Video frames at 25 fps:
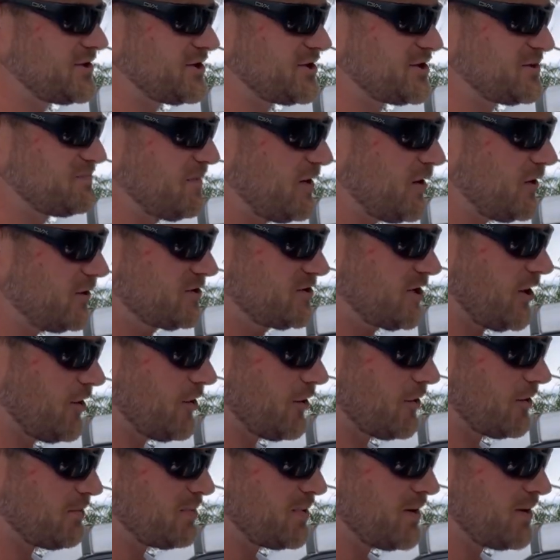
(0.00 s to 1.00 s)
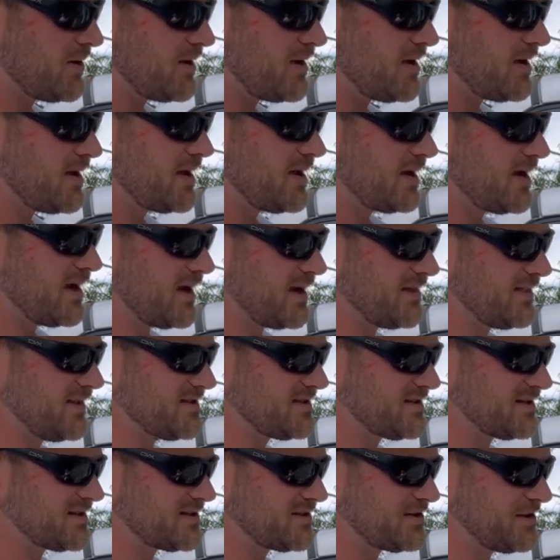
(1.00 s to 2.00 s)
a small tarp, and
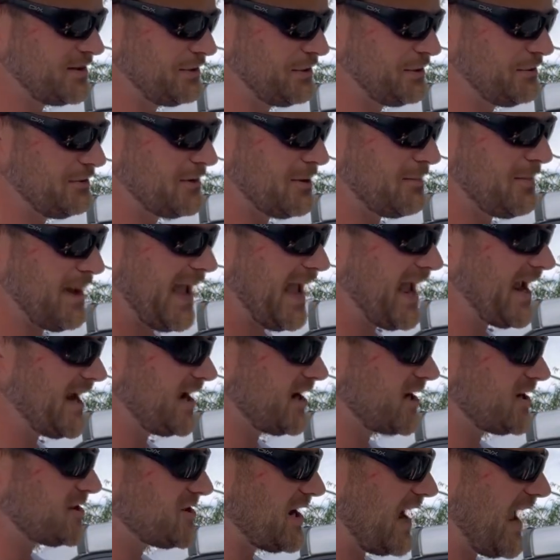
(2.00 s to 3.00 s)
this is still new in the package. I